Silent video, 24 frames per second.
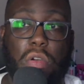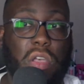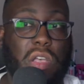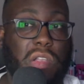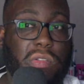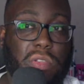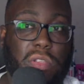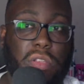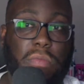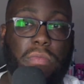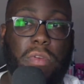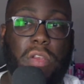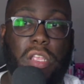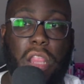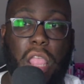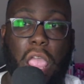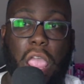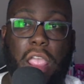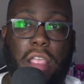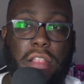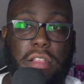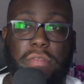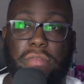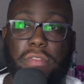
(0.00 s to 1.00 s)
on in the brain
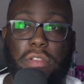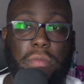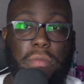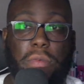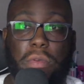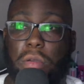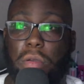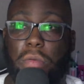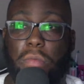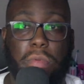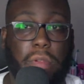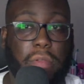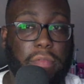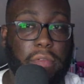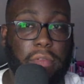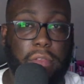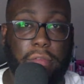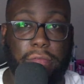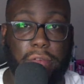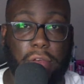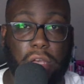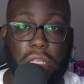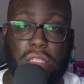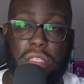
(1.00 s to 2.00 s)
actively with the
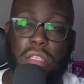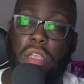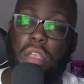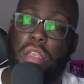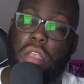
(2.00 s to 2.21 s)
device,